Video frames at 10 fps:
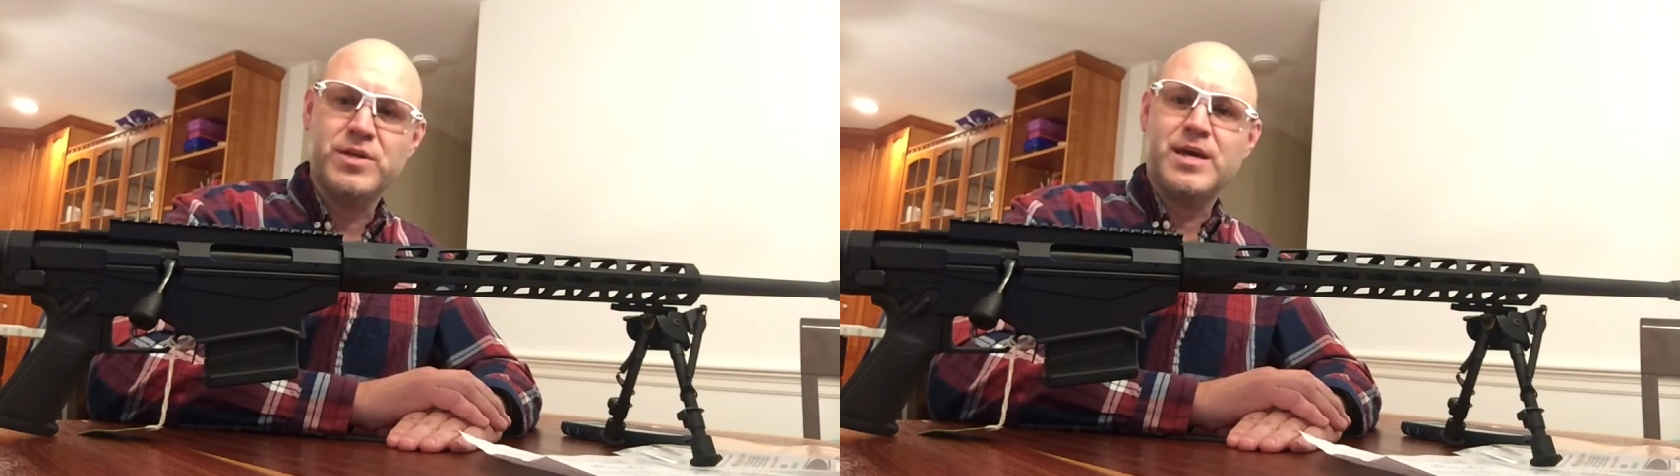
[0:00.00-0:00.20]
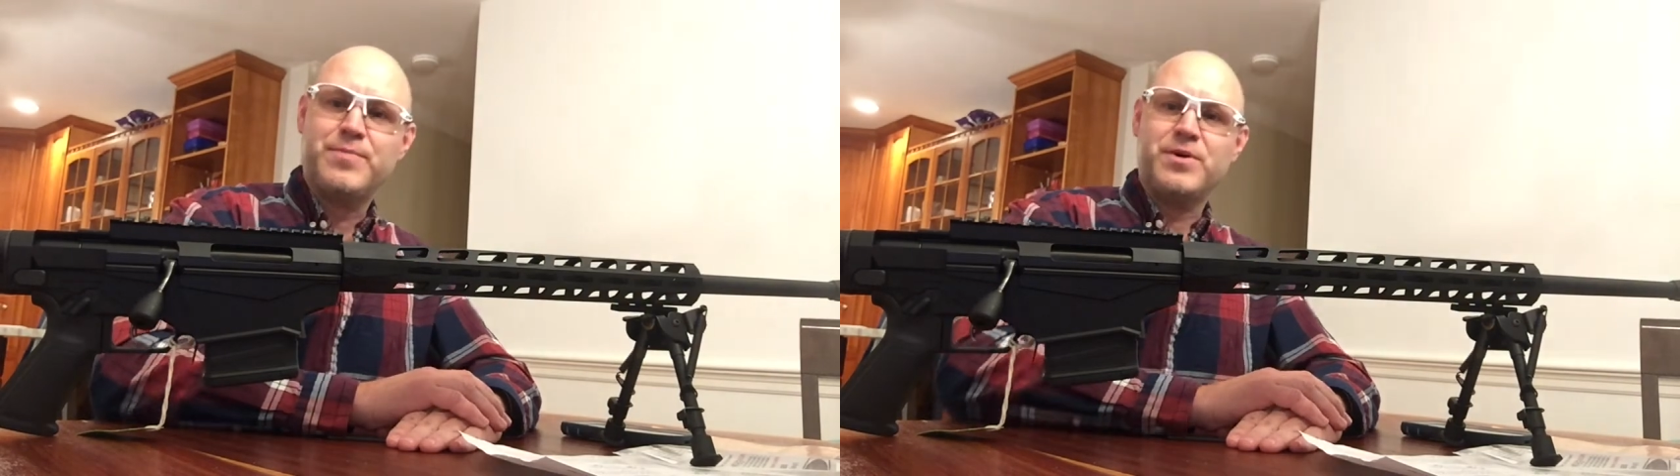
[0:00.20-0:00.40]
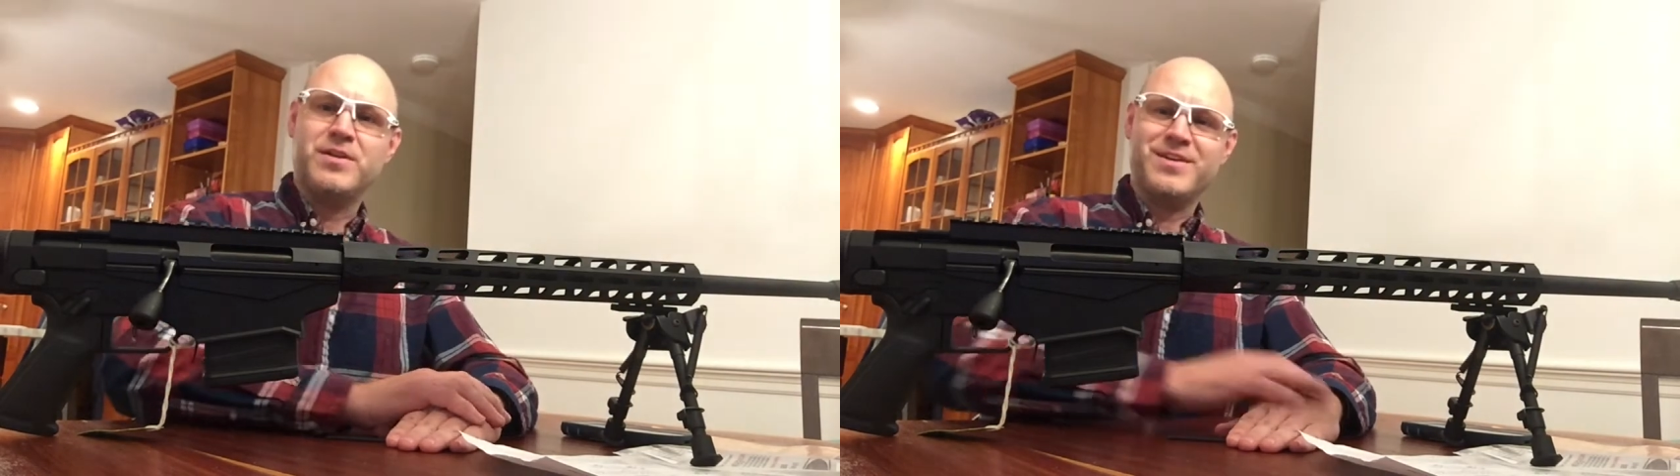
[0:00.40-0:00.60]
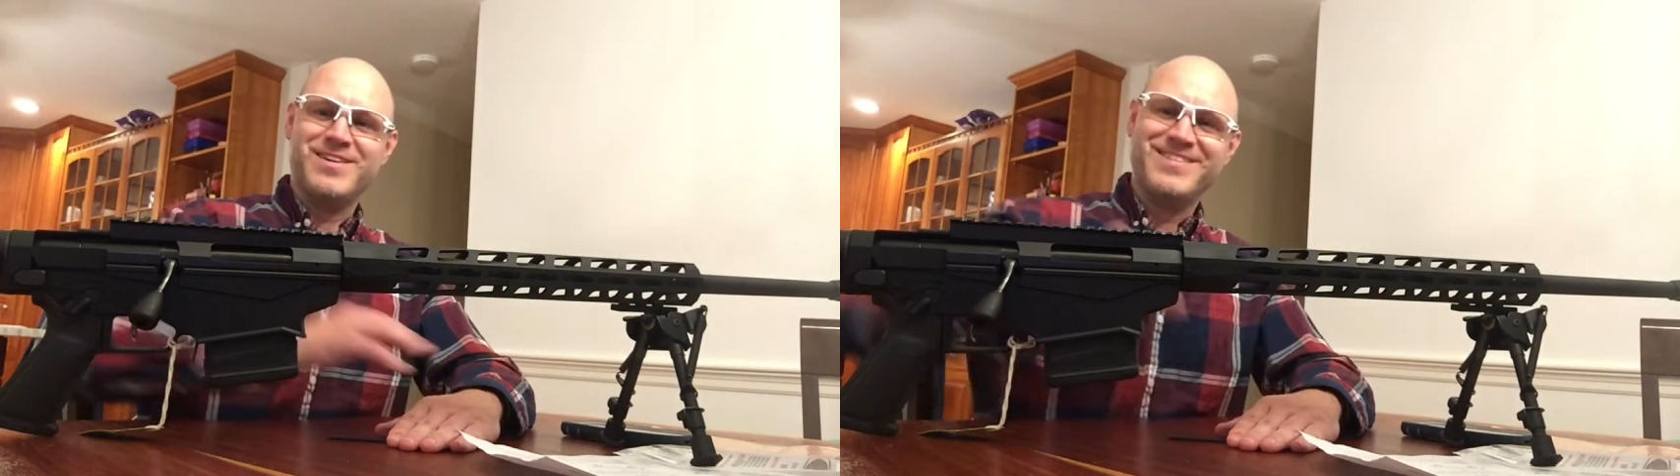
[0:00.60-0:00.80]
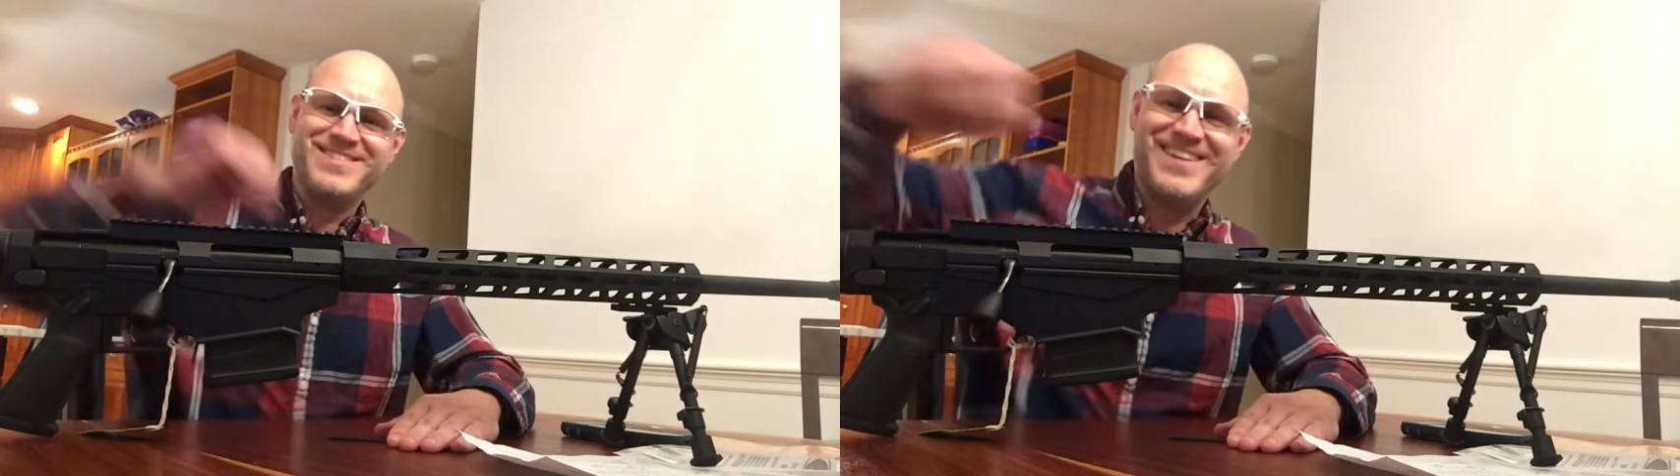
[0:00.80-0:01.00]
happy hunting,
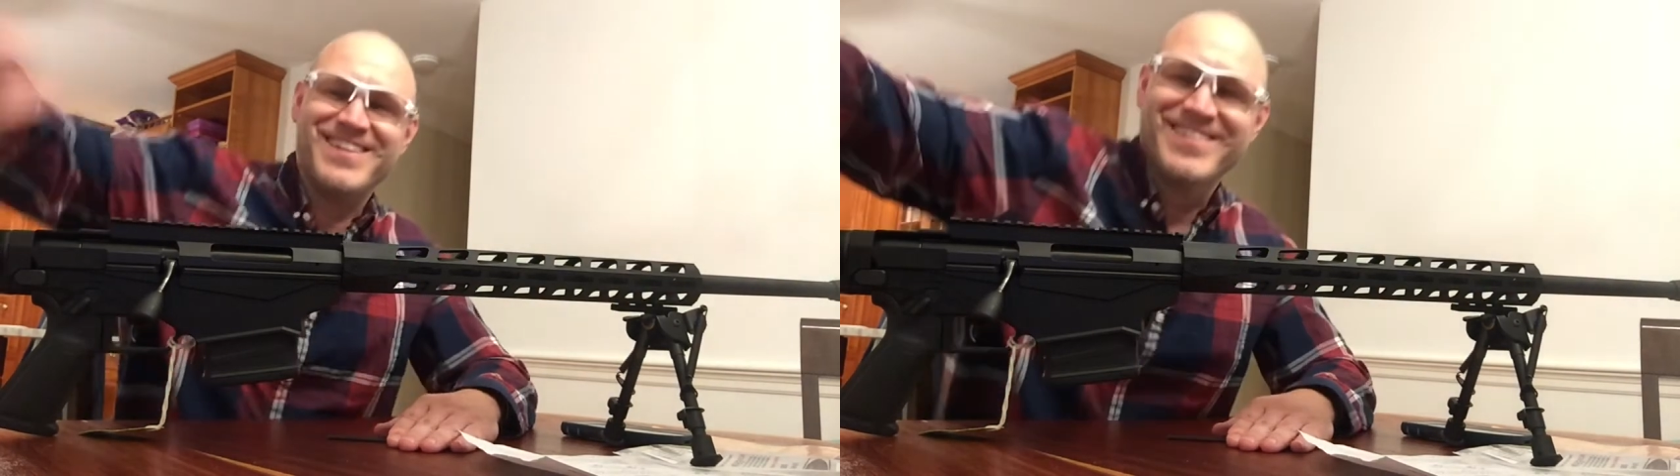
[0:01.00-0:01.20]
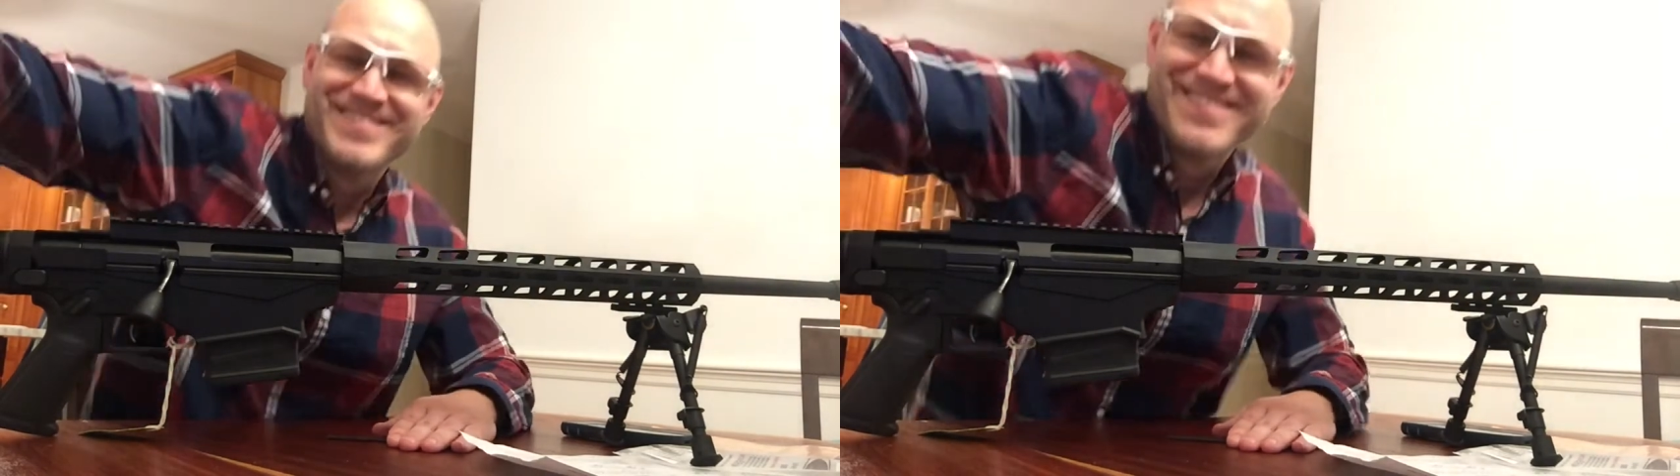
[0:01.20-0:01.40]
guys. Take care.